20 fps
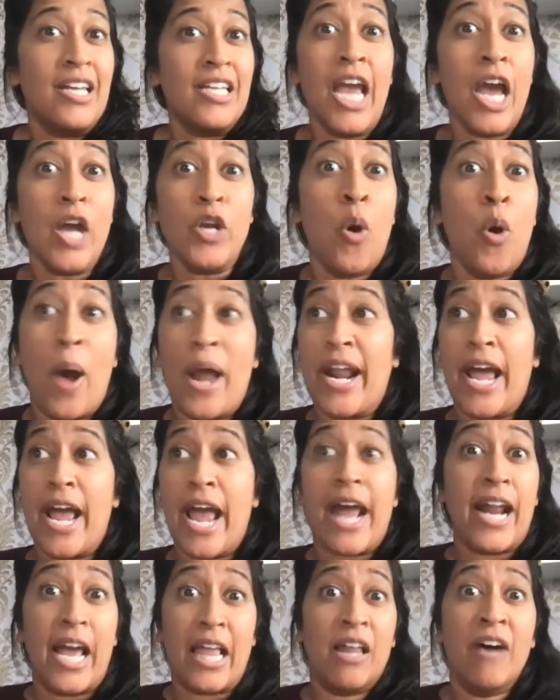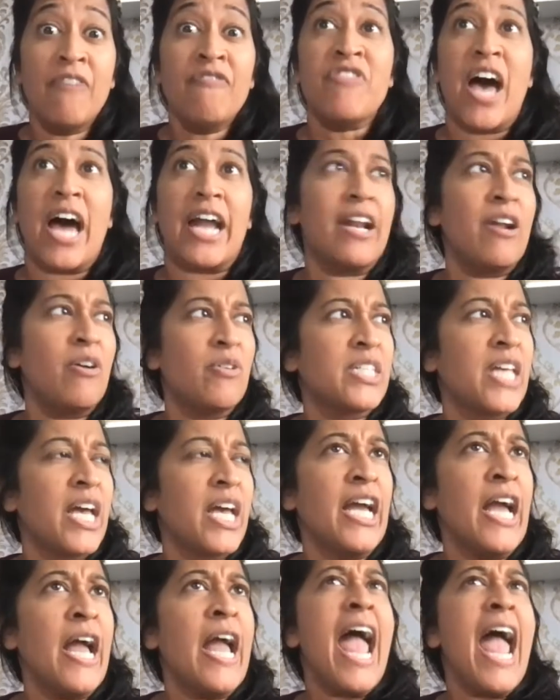yeah, no, and I and I love that. And I was
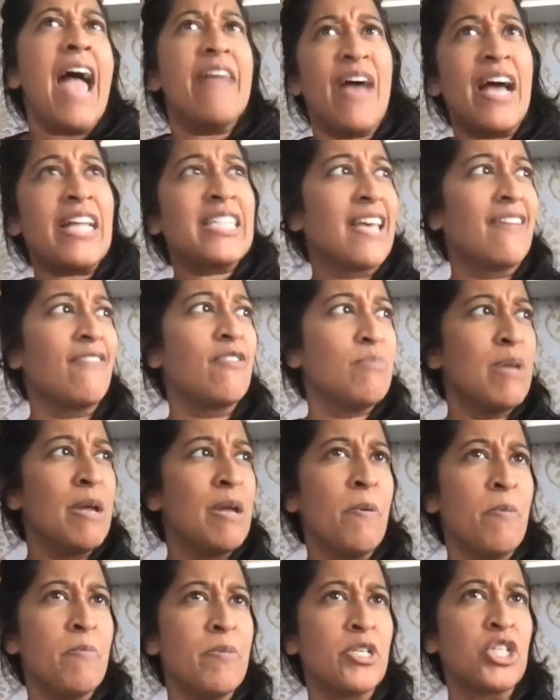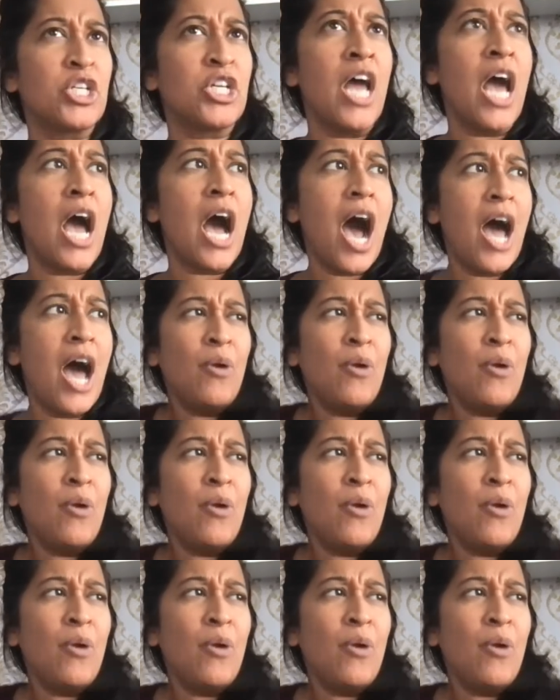like, and that's given me permission.